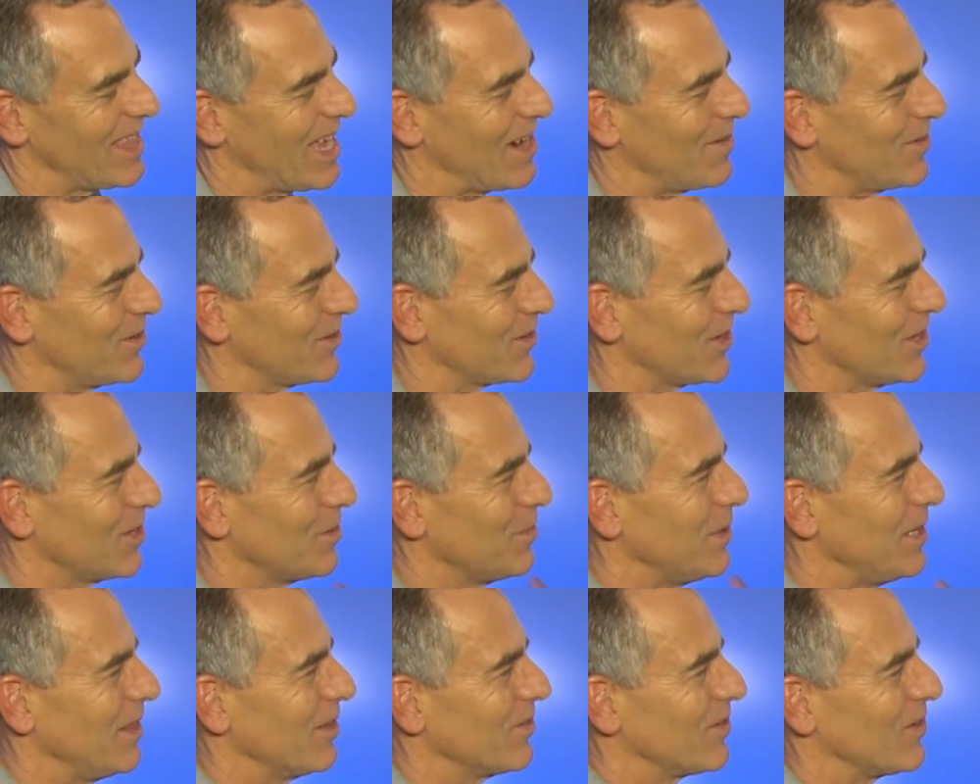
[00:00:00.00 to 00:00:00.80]
that was going
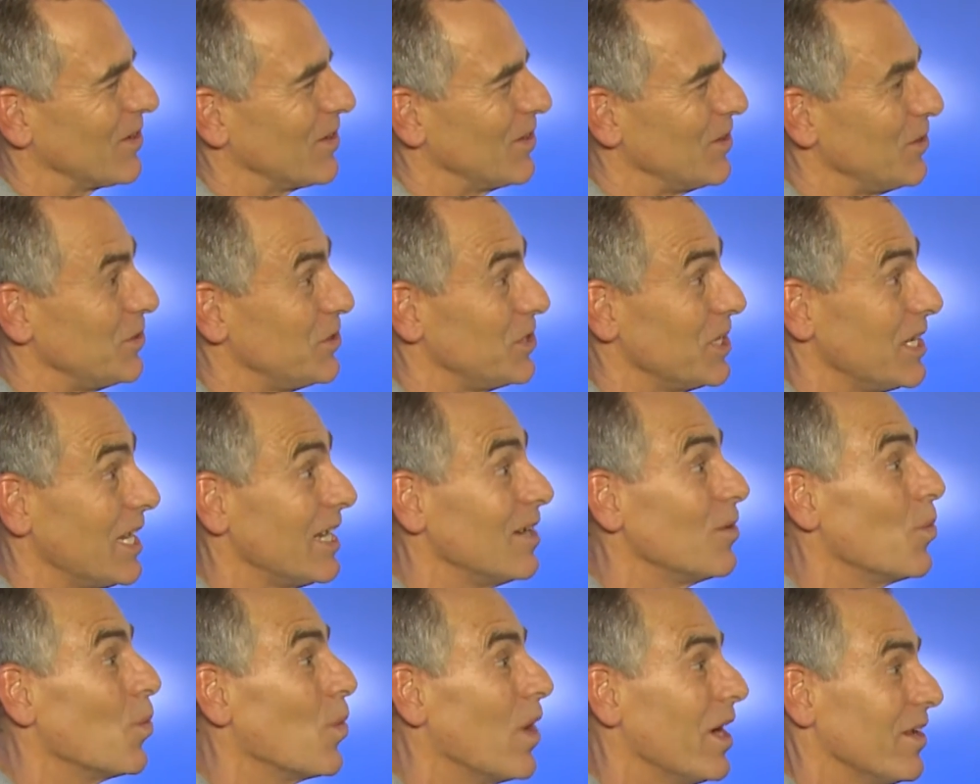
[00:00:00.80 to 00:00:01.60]
to be the solution,
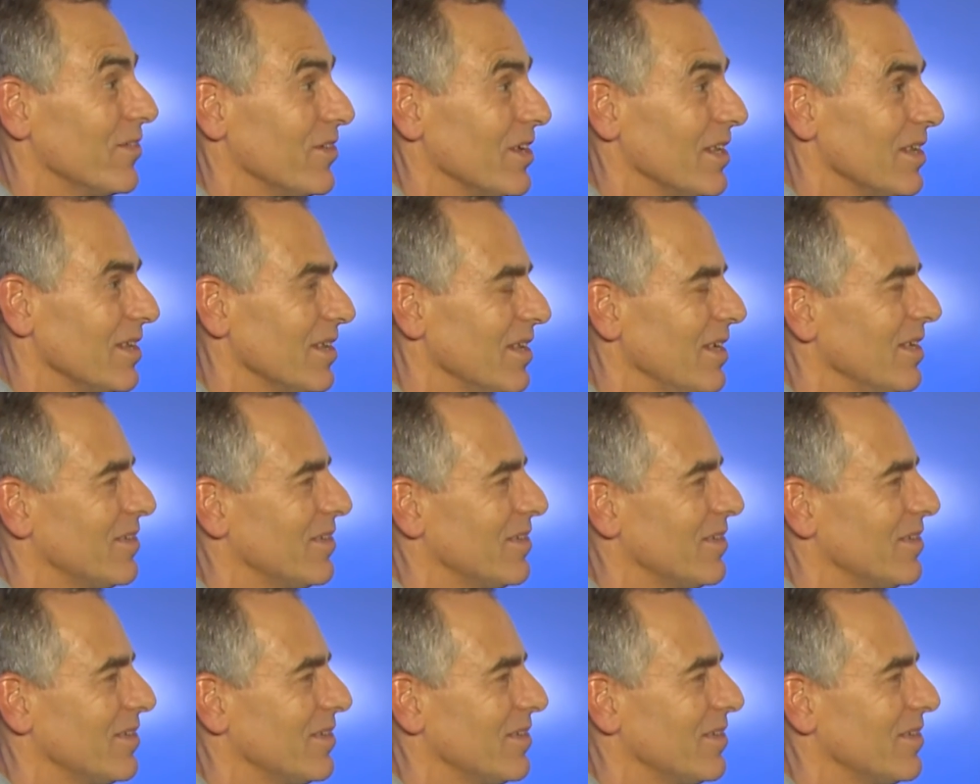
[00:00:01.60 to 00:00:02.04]
and it wasn't.